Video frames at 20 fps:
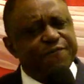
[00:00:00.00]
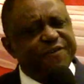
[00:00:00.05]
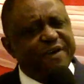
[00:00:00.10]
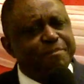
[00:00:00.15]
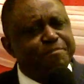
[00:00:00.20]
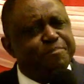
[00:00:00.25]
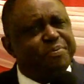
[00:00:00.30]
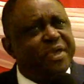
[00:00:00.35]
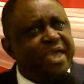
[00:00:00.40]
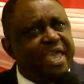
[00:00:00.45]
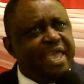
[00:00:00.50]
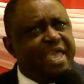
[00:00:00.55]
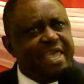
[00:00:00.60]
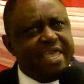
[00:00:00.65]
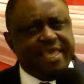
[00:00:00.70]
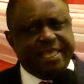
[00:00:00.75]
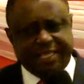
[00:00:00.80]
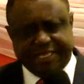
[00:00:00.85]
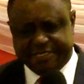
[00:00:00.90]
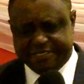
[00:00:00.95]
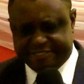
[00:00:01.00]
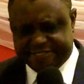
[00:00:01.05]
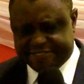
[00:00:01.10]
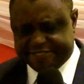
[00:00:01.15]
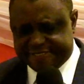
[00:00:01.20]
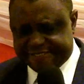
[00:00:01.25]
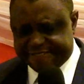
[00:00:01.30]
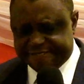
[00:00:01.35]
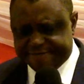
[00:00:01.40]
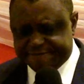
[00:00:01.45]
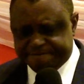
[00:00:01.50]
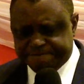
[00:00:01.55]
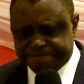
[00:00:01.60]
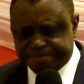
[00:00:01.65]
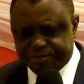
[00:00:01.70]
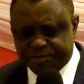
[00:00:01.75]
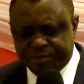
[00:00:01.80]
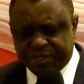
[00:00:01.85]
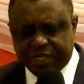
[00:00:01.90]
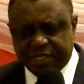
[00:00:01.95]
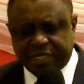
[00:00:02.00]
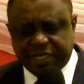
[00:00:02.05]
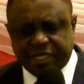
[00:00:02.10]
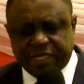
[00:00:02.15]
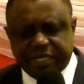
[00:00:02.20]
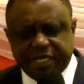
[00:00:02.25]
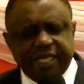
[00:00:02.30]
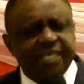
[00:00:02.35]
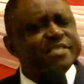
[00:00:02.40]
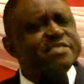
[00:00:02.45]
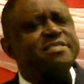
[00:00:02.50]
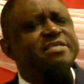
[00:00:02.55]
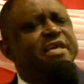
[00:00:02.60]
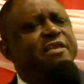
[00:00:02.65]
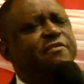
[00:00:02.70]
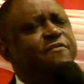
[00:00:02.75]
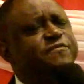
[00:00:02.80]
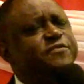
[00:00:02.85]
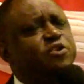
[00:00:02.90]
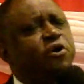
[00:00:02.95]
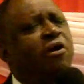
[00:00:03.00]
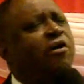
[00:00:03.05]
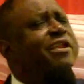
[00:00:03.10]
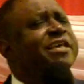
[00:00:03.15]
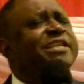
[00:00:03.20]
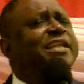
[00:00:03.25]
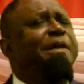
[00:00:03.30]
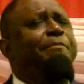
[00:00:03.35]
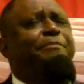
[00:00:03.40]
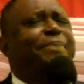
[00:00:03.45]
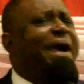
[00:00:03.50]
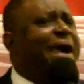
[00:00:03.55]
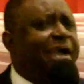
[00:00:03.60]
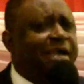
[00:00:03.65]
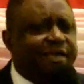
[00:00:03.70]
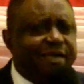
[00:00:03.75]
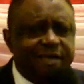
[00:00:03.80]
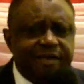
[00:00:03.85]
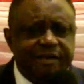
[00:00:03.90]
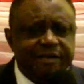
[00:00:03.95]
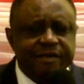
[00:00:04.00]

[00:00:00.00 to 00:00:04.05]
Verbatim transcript: of her pains, instead of turning her back